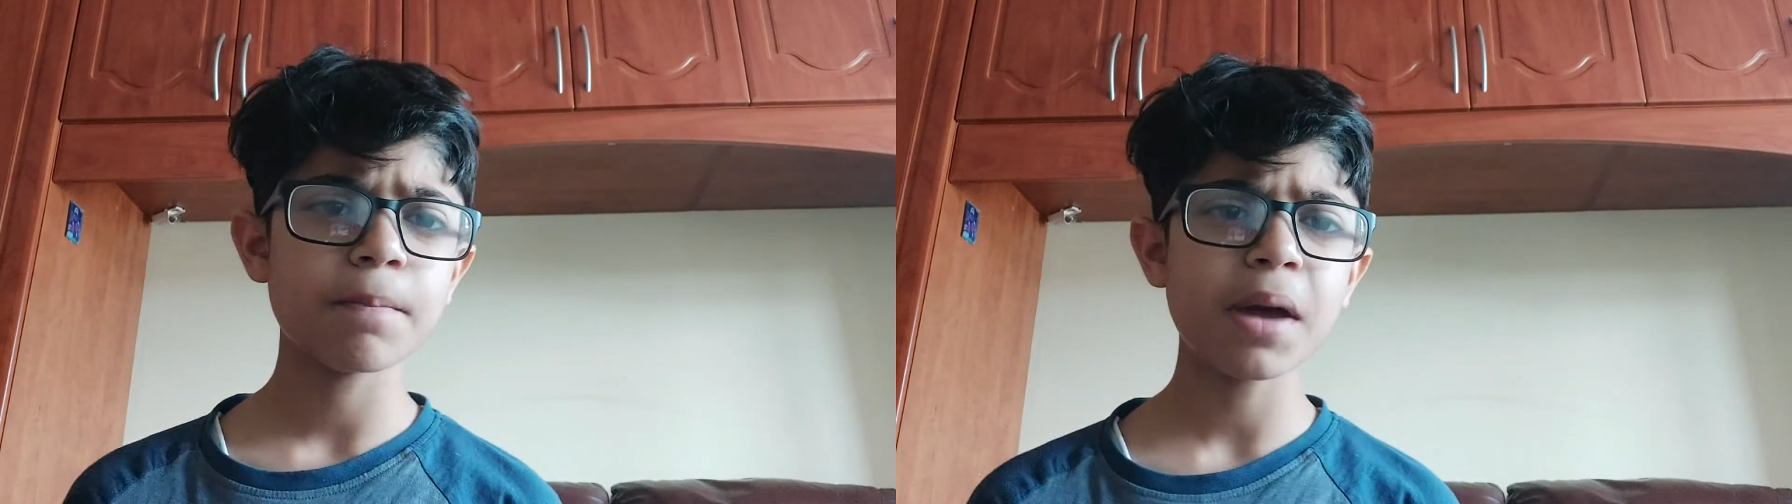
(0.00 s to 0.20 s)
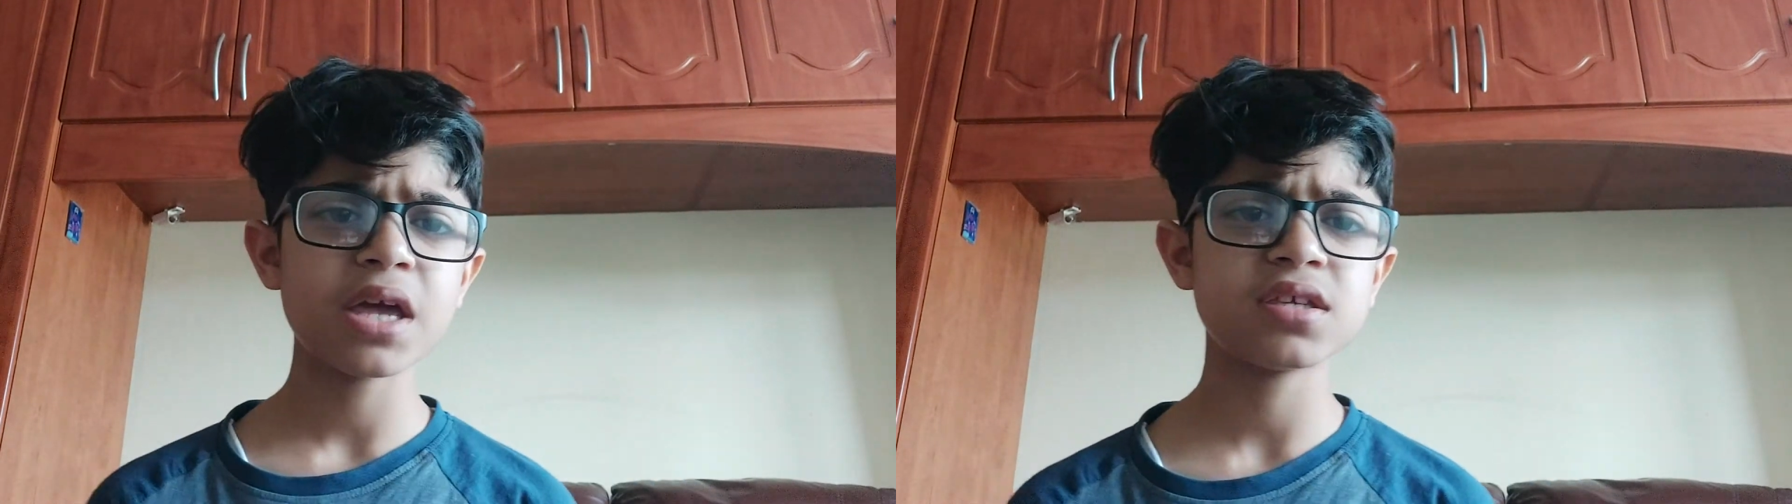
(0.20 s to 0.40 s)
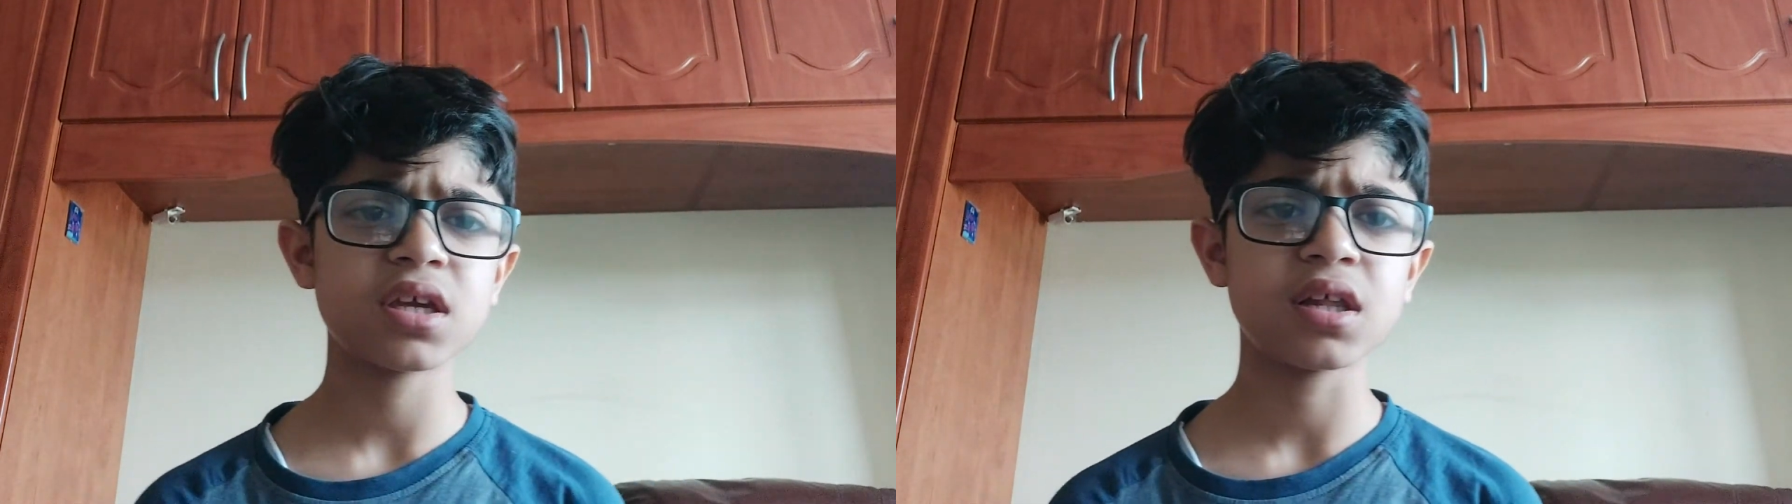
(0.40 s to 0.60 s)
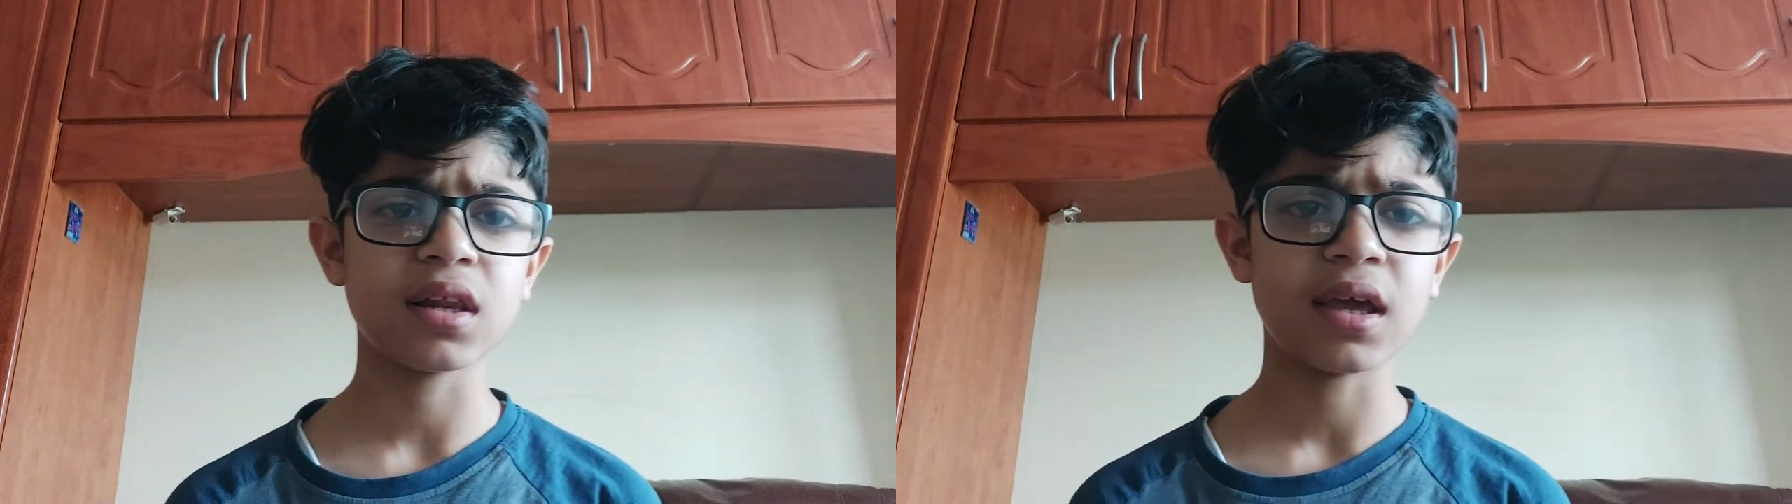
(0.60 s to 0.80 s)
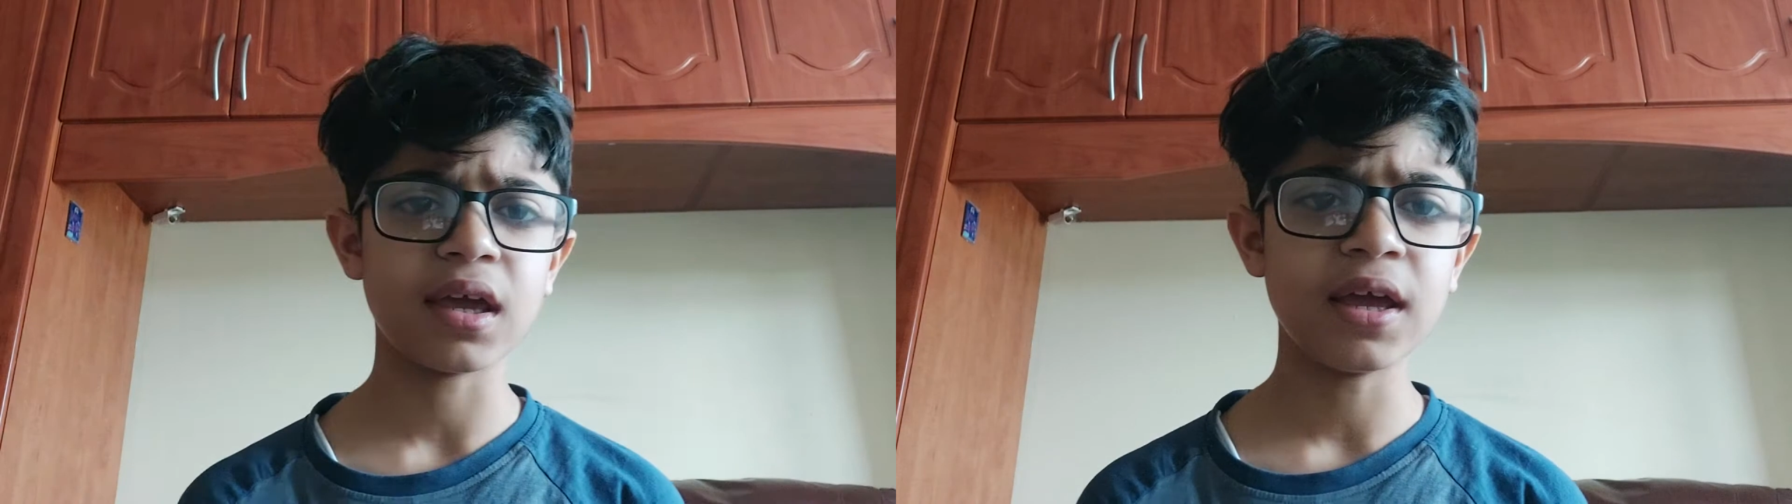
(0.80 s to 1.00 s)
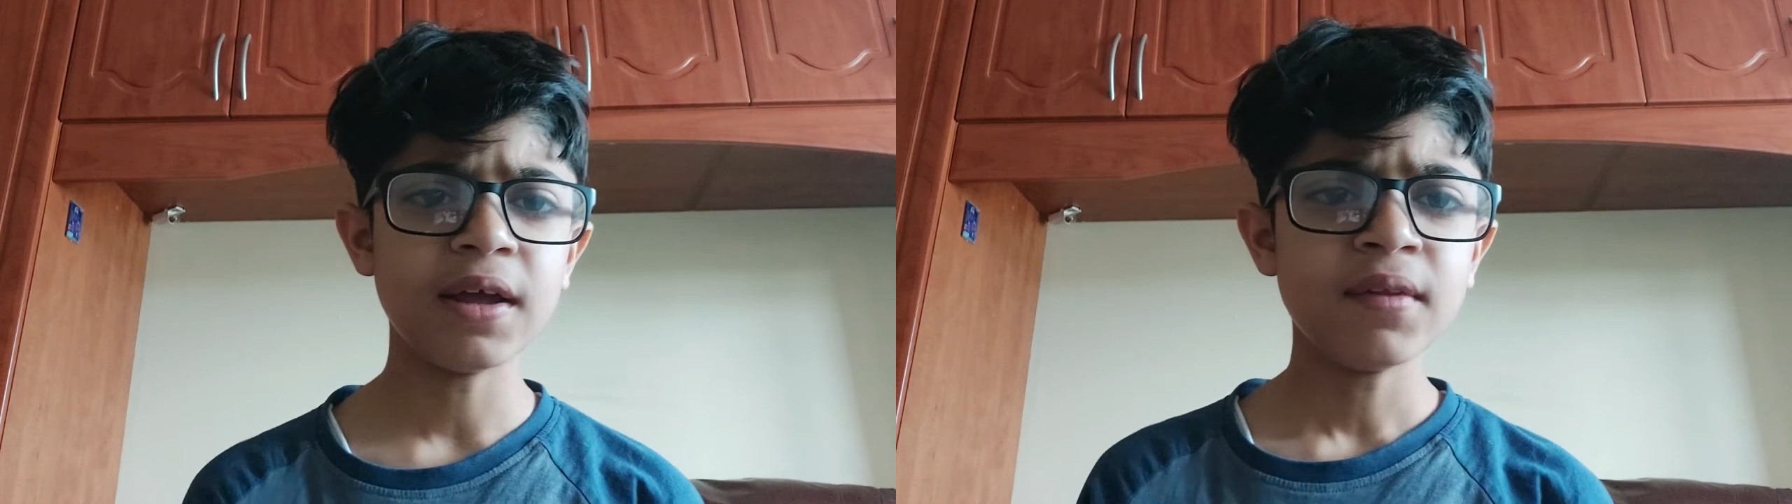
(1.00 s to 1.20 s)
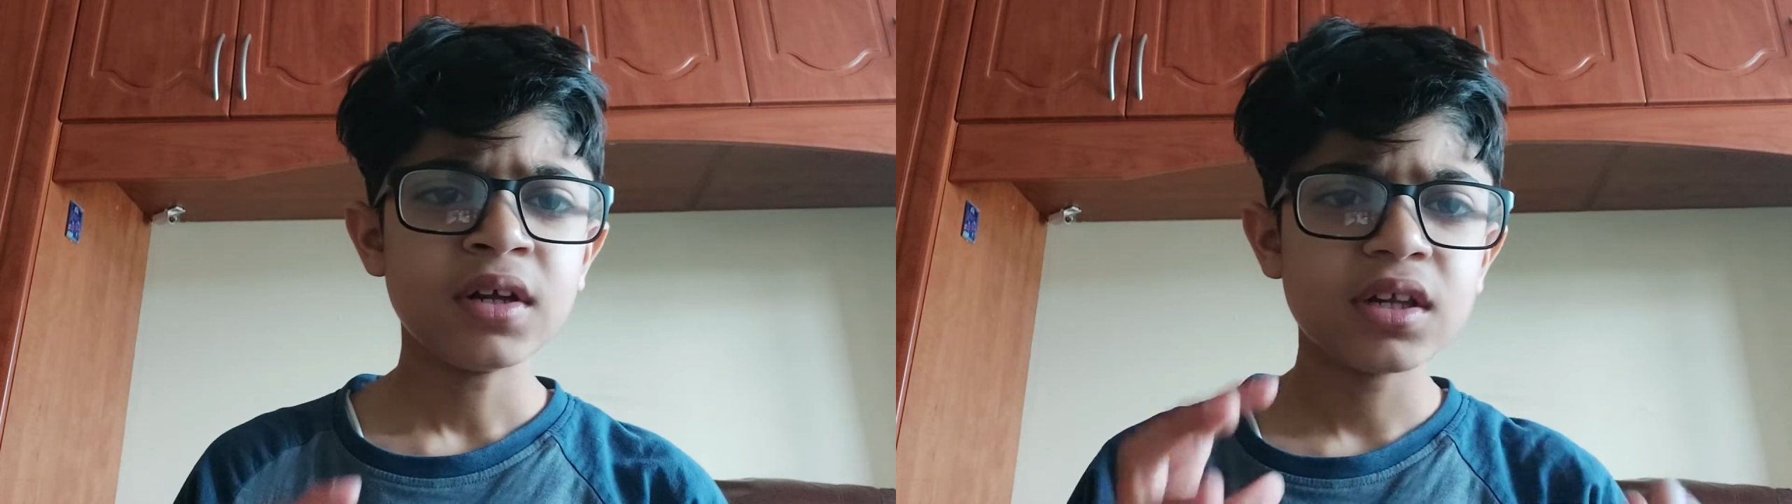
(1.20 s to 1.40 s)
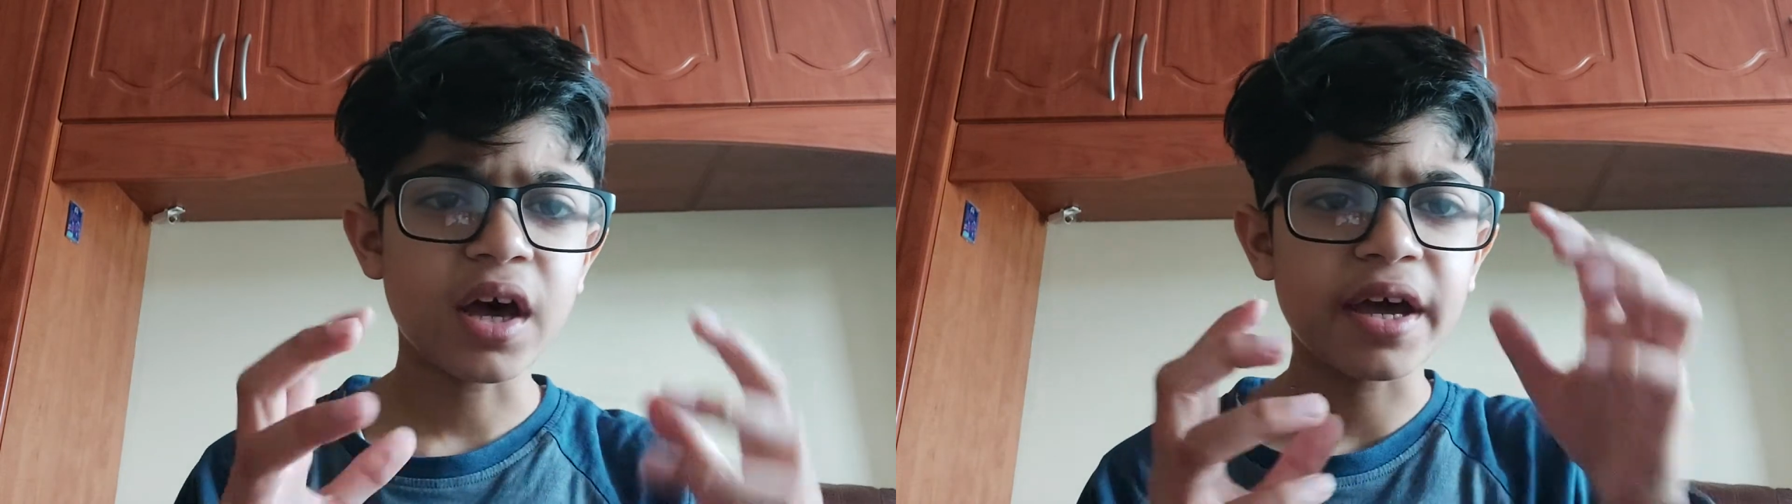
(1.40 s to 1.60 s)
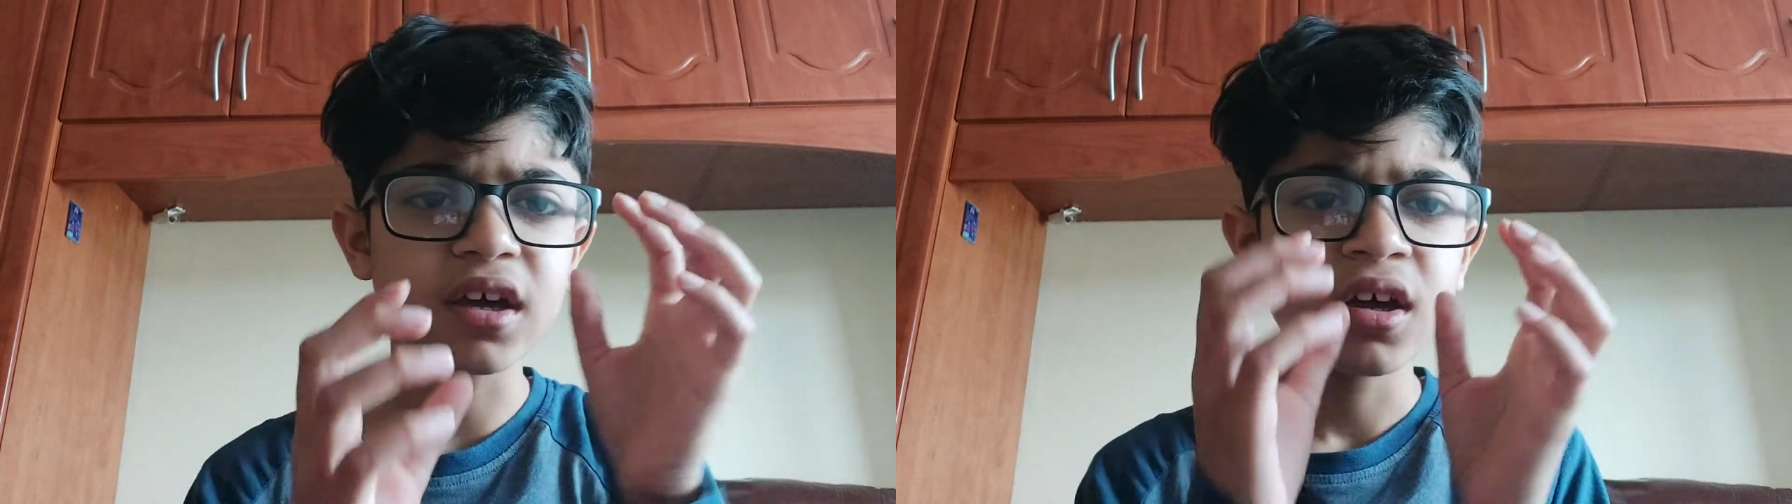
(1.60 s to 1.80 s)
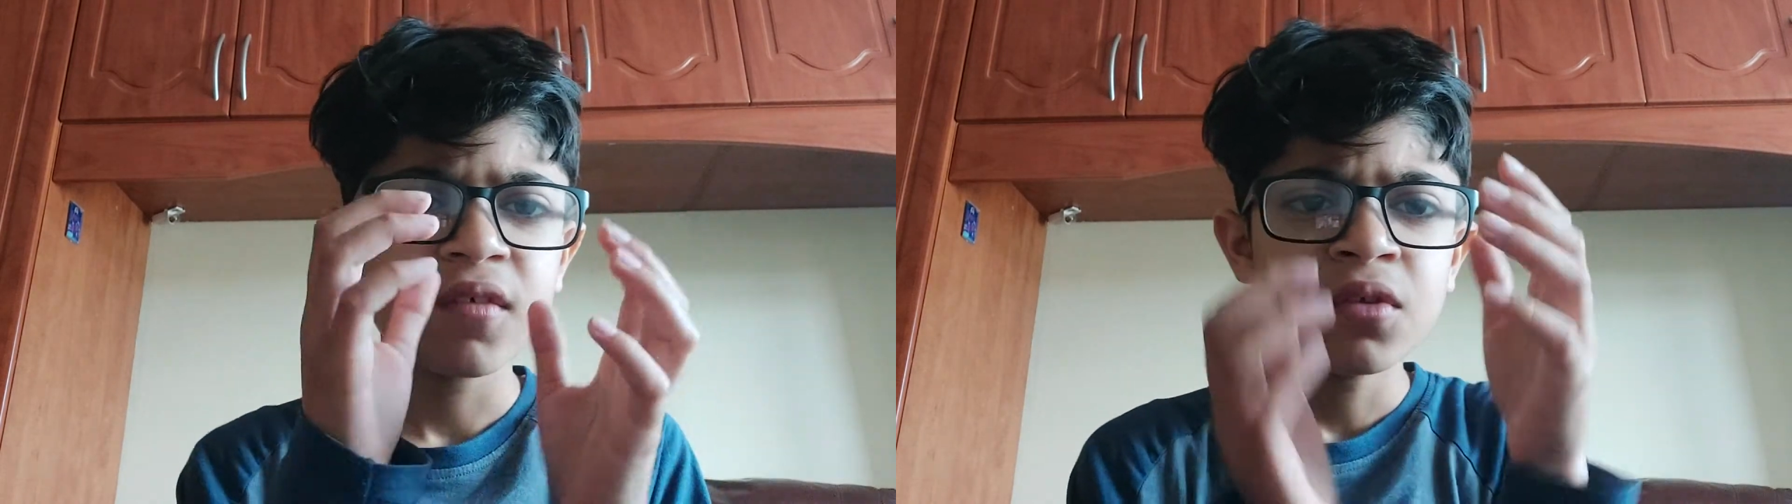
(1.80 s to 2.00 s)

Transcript: basically like